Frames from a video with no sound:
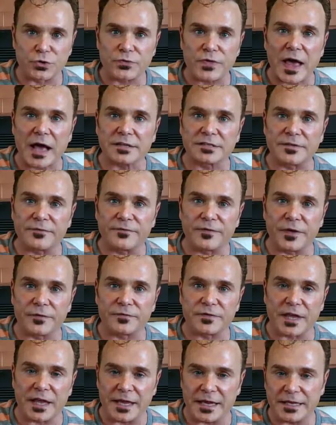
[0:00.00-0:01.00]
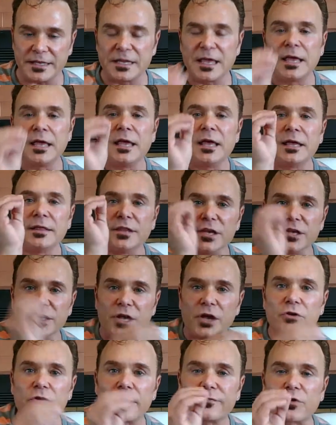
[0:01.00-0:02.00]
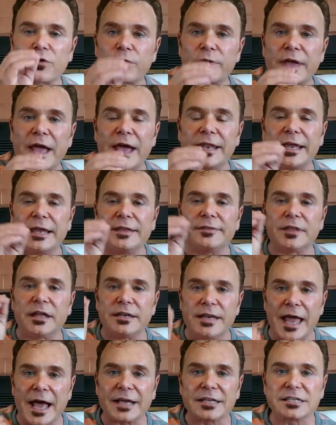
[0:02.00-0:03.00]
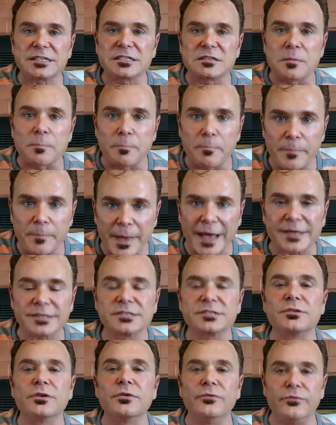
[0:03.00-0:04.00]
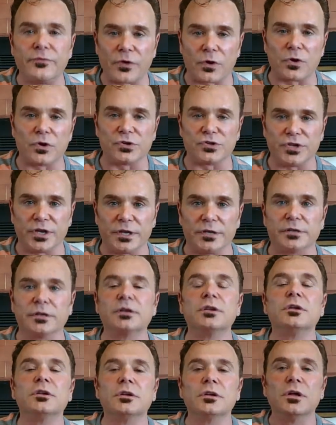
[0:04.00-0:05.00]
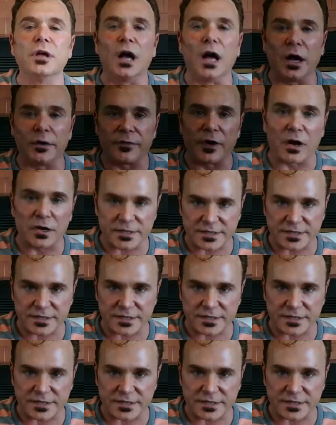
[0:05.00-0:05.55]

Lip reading: 2015, the year of creating the next best version of